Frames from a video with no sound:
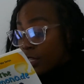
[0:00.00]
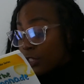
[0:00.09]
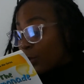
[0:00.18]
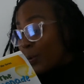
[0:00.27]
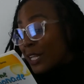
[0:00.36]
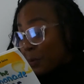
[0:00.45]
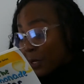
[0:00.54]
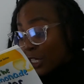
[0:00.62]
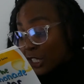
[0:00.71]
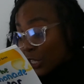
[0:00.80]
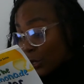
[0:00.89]
So what do you
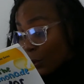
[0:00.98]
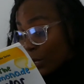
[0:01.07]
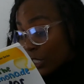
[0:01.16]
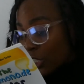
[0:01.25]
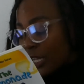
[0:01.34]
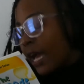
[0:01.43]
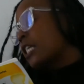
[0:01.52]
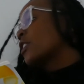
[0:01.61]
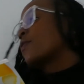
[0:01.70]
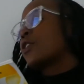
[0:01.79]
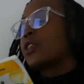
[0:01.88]
want to do? She
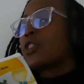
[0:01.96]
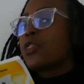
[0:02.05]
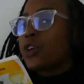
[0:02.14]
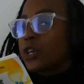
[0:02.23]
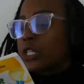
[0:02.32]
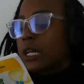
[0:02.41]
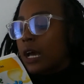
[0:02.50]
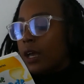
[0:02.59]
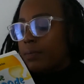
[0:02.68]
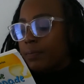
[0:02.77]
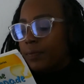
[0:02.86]
asked for the third
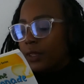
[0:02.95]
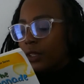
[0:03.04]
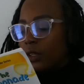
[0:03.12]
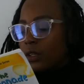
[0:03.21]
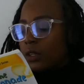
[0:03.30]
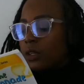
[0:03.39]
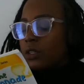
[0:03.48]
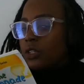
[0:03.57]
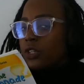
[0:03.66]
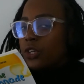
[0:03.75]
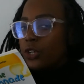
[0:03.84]
time.
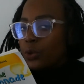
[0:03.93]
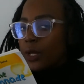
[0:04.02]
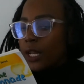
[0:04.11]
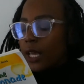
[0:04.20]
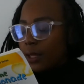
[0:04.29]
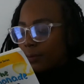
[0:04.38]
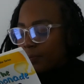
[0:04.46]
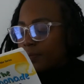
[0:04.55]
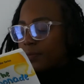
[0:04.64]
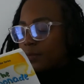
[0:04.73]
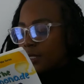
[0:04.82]
Doing it,
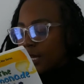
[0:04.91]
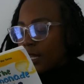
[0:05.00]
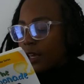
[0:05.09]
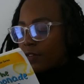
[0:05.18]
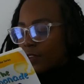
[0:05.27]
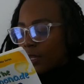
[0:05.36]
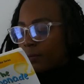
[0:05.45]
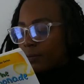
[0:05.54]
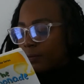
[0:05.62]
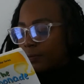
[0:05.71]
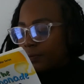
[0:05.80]
said Evan.
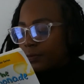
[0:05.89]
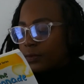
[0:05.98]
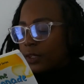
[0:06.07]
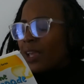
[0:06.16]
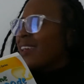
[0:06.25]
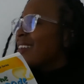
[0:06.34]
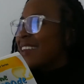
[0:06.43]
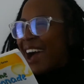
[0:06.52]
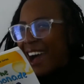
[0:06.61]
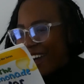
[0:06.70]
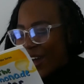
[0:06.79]

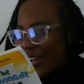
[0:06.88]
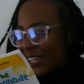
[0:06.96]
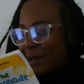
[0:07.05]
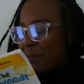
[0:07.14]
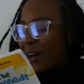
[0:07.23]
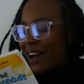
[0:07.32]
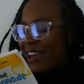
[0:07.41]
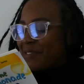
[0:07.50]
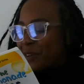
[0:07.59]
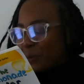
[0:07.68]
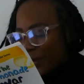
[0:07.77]
Nah, come
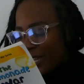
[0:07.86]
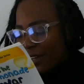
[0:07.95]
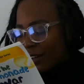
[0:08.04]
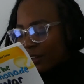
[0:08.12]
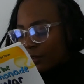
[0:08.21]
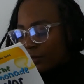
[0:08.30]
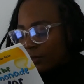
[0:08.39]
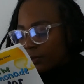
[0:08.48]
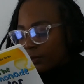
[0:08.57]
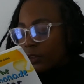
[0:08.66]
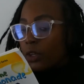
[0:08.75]
on, for real.
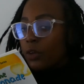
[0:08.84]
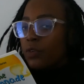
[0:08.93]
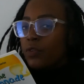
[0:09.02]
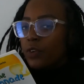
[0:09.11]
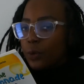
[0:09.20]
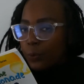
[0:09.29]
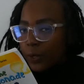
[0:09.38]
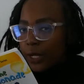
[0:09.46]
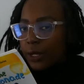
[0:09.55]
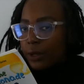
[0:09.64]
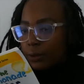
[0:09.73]
For
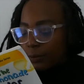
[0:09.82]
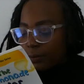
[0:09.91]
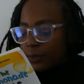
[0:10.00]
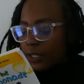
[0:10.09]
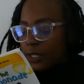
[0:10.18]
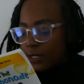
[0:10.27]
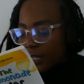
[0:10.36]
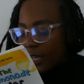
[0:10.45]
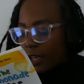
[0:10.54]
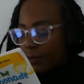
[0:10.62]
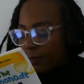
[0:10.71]
real, he
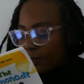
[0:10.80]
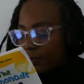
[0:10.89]
said.